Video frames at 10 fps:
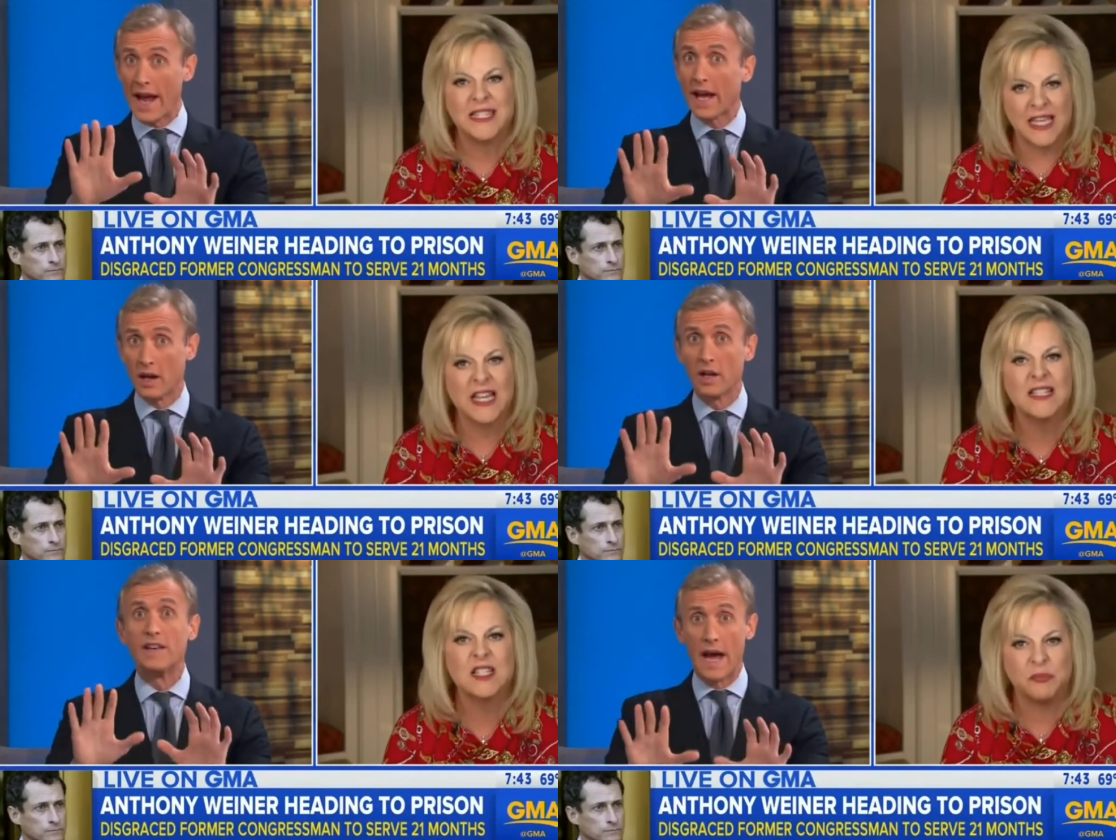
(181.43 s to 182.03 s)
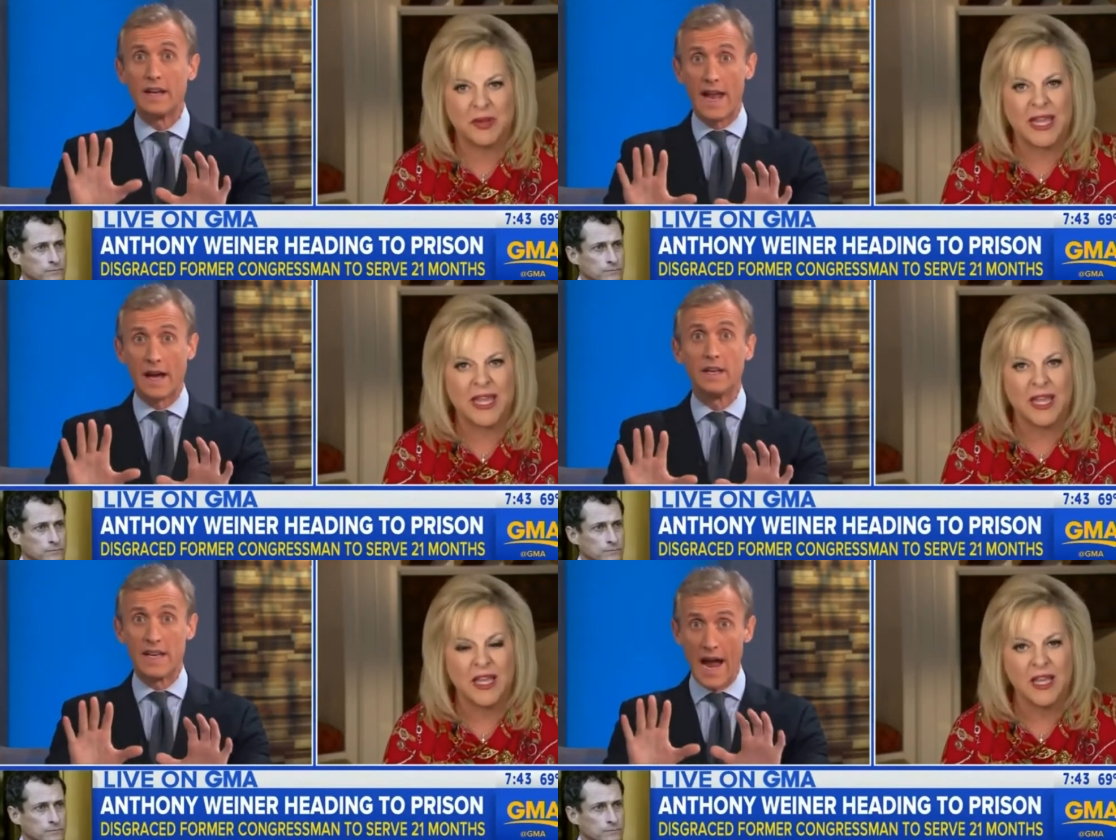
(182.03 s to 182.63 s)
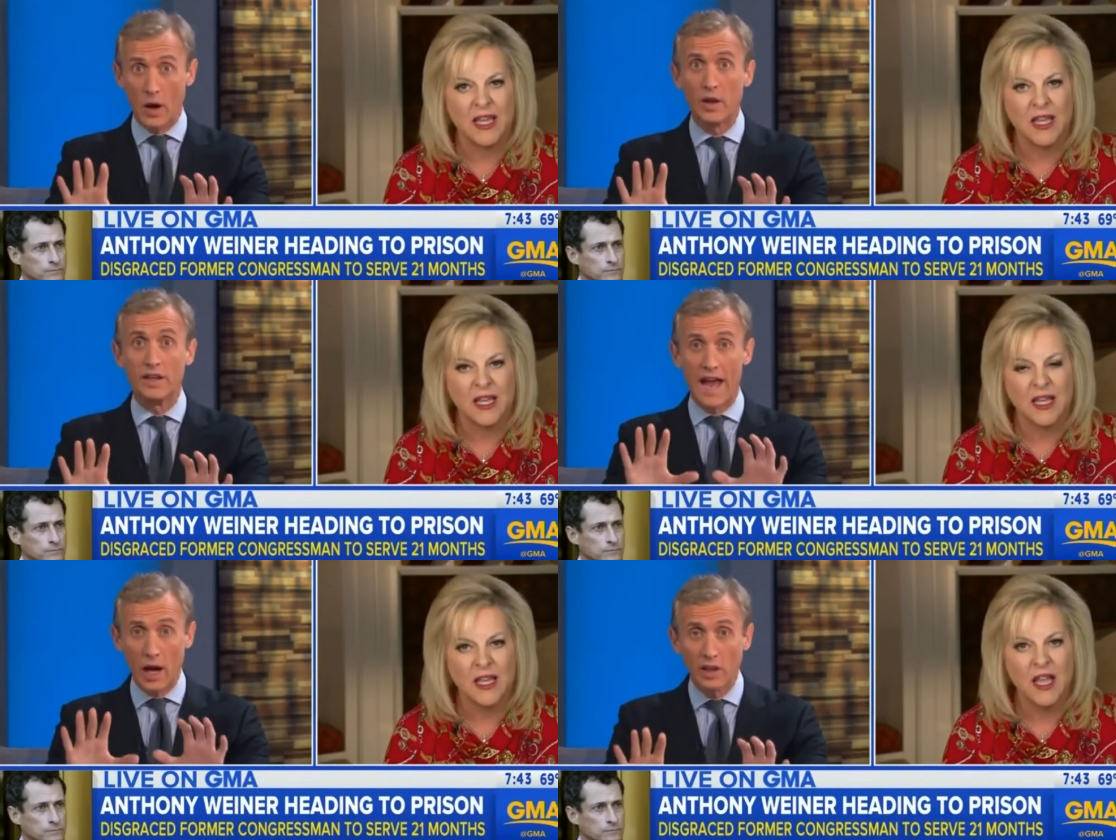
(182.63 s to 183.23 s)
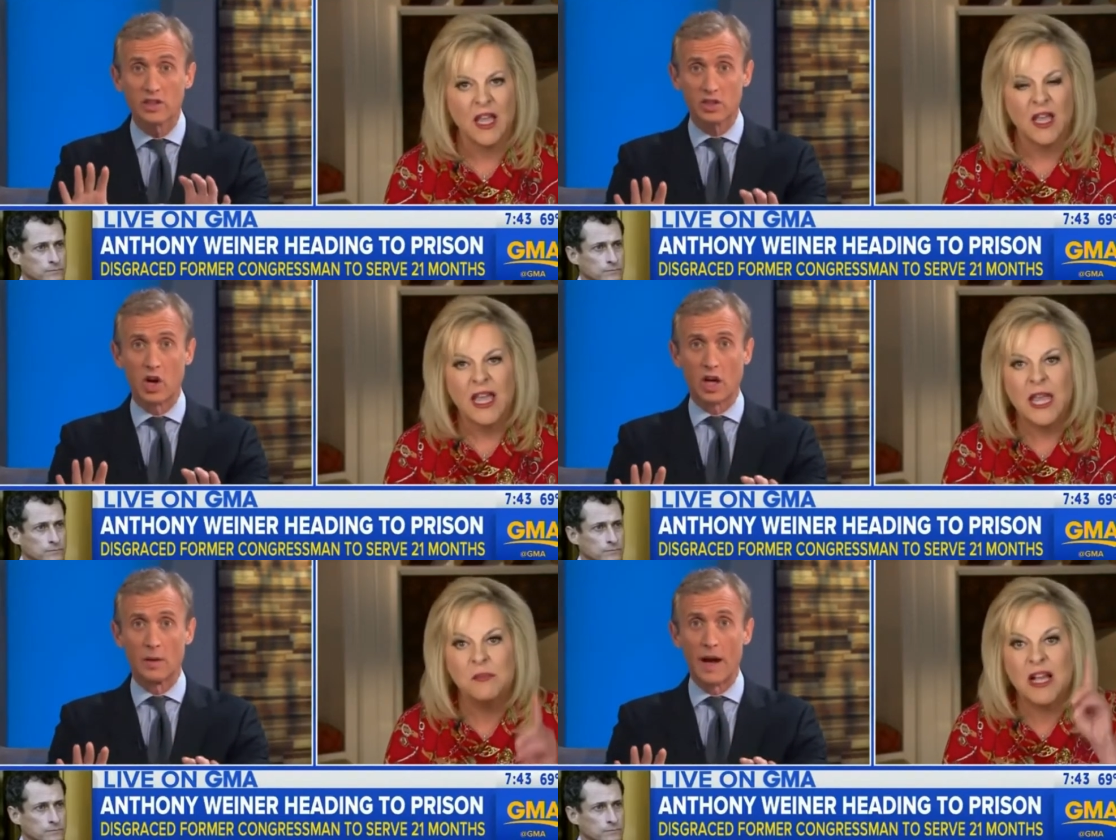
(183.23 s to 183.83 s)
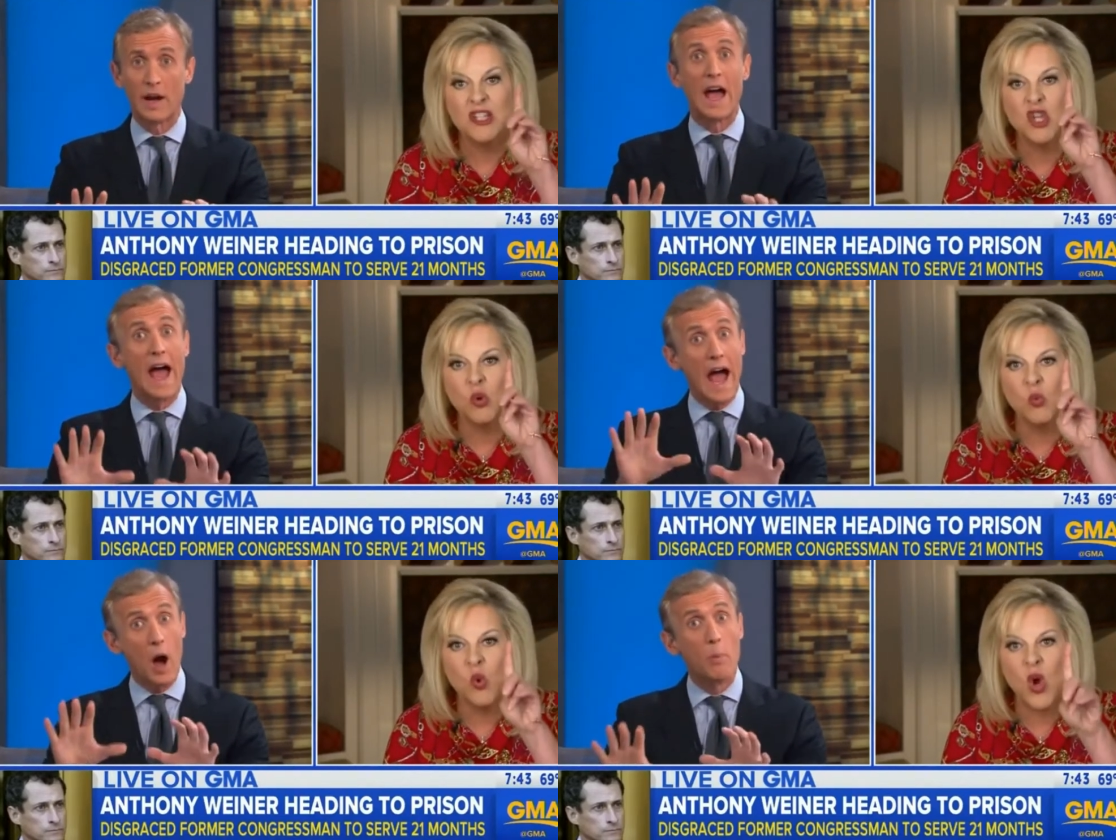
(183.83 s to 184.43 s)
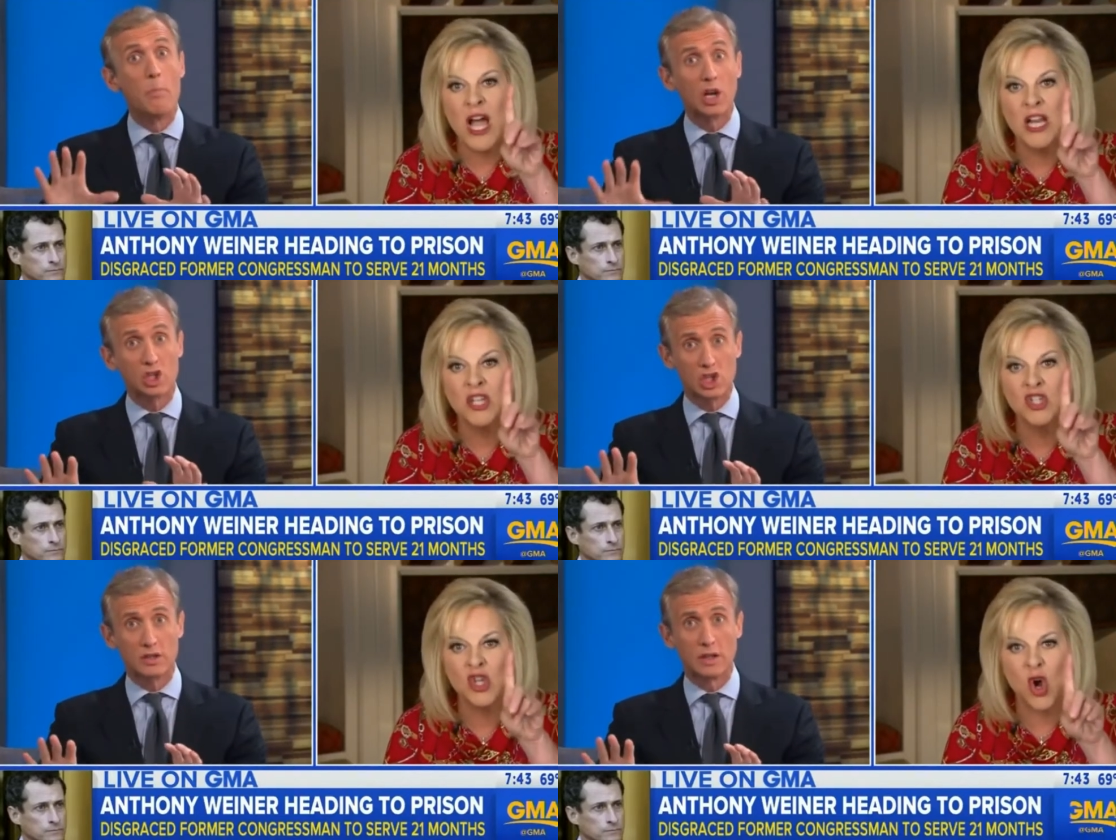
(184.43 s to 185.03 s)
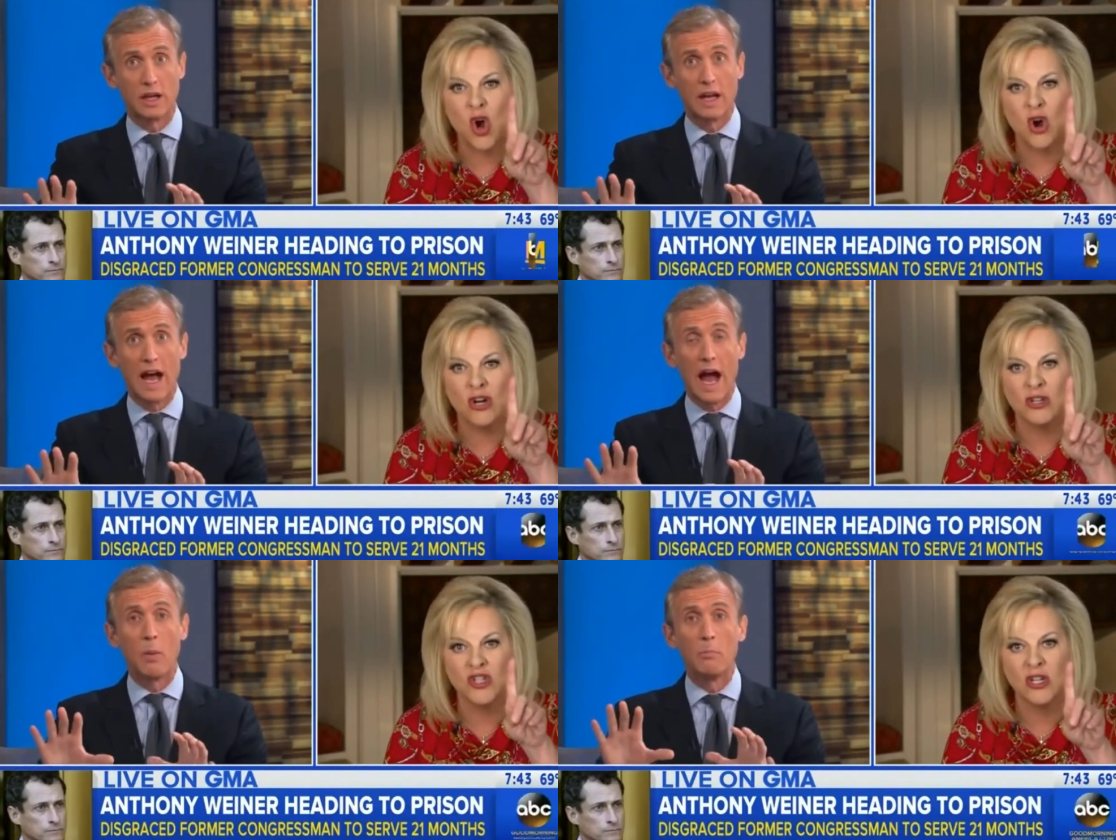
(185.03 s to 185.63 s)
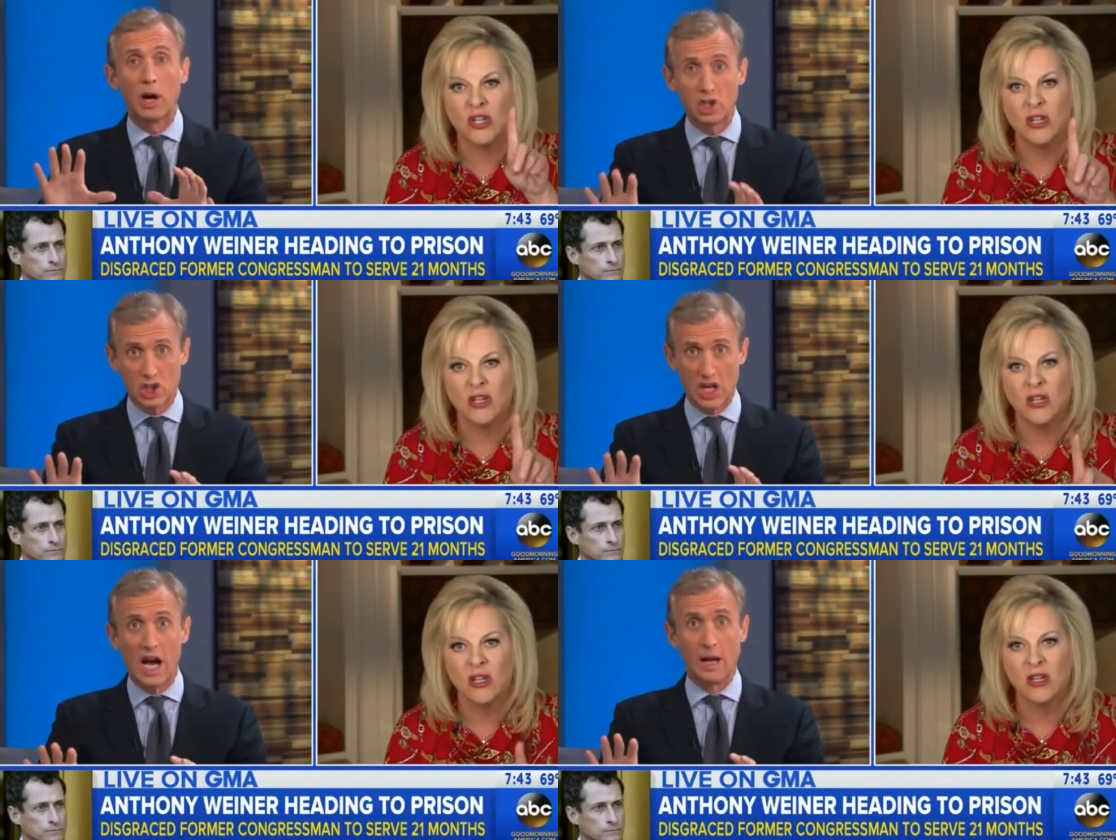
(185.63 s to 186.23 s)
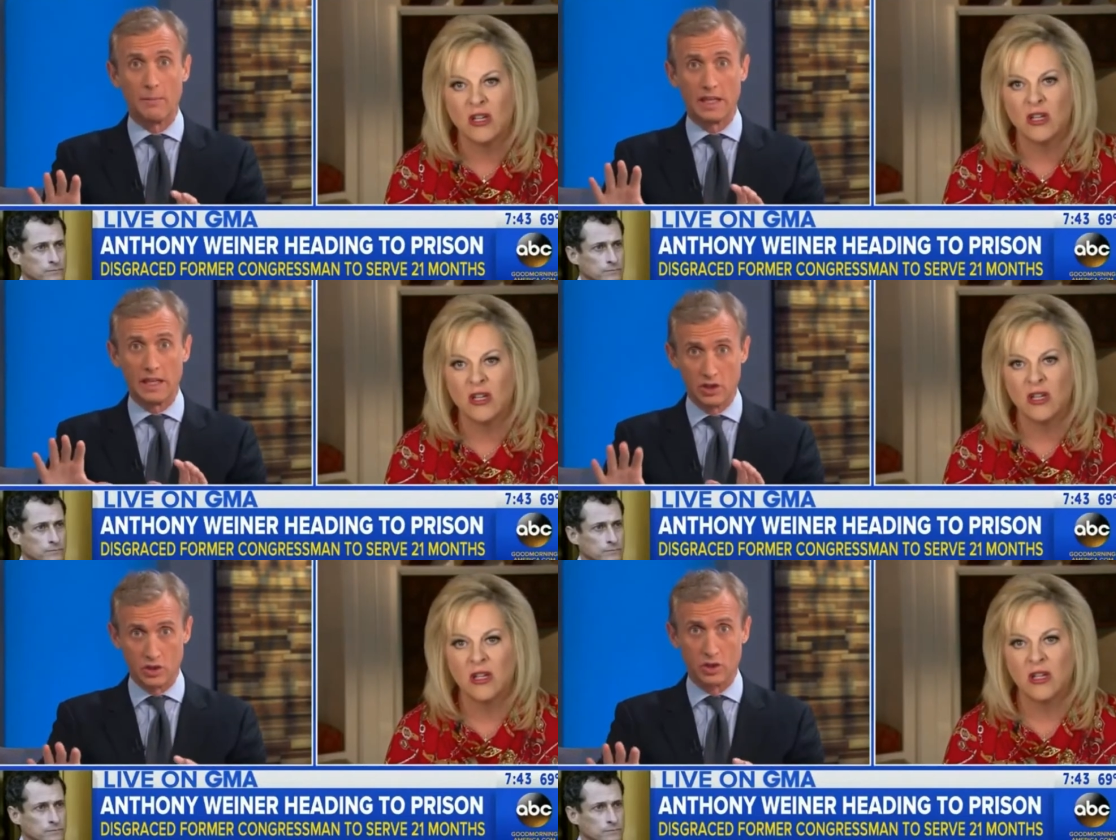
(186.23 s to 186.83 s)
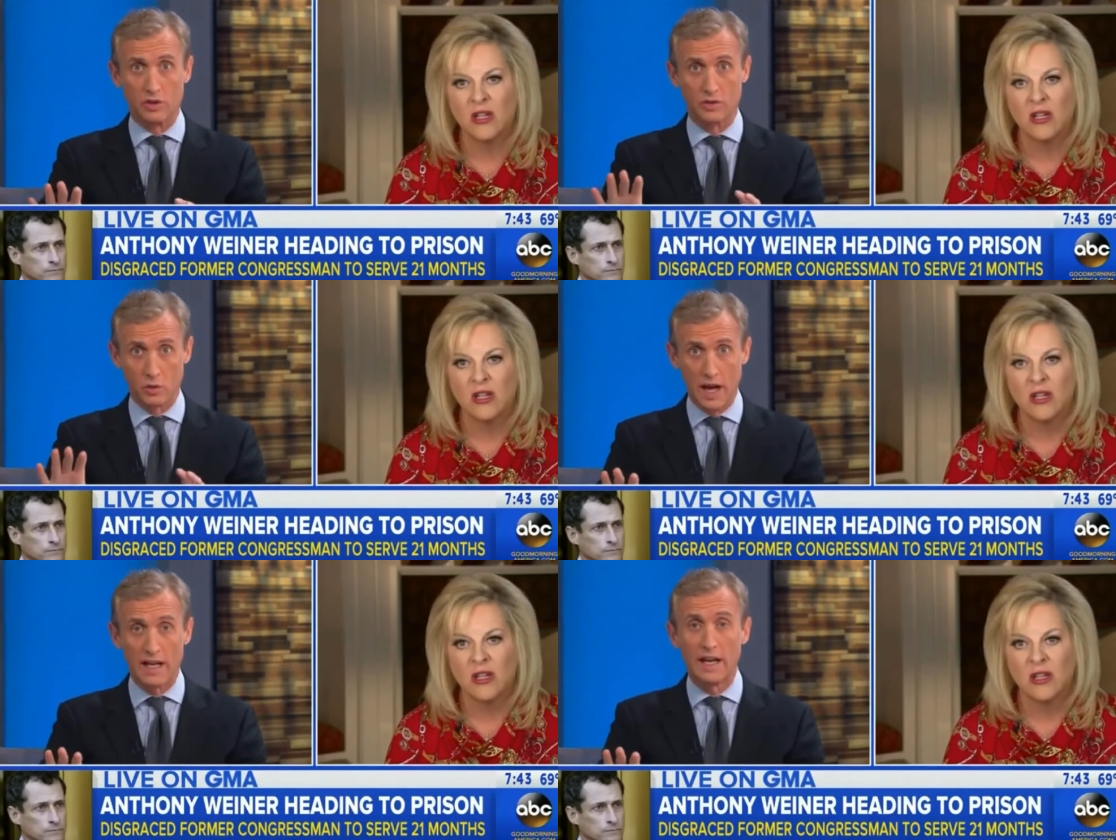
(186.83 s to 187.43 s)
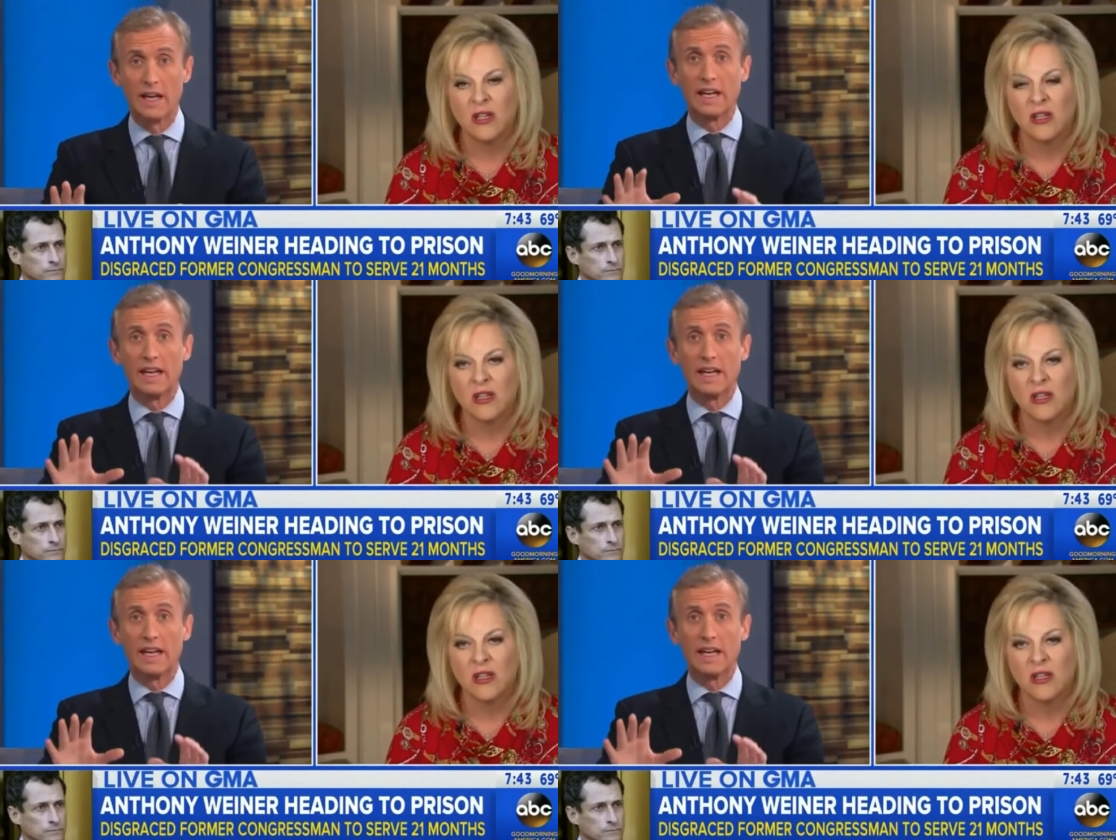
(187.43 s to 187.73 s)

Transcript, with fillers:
Speaker 1: wait, hang on. Now, now, now, now let's talk about how much charge. how much time he deserves, right?